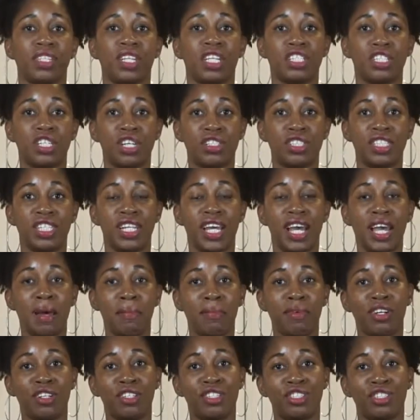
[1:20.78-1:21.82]
So today I'm
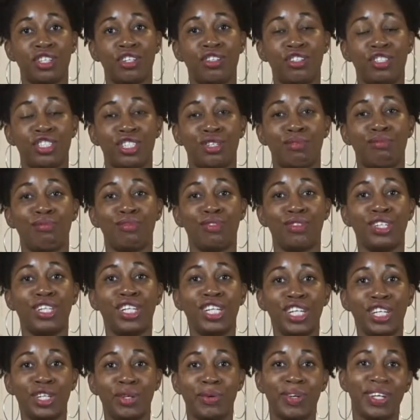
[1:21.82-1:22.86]
going to show you some really
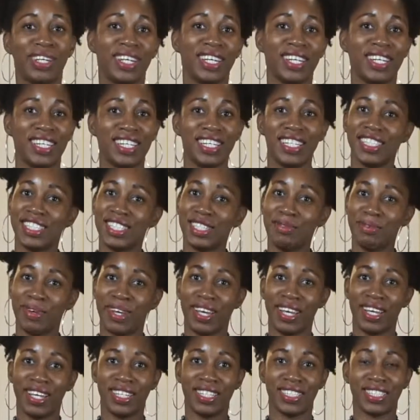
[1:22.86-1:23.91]
quick and easy
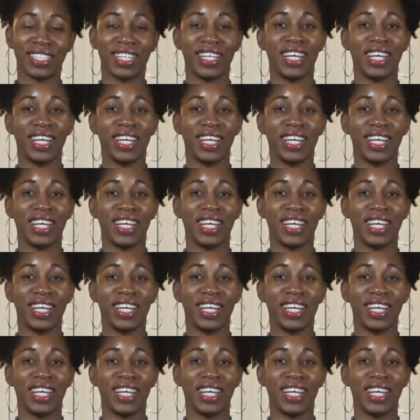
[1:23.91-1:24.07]
ways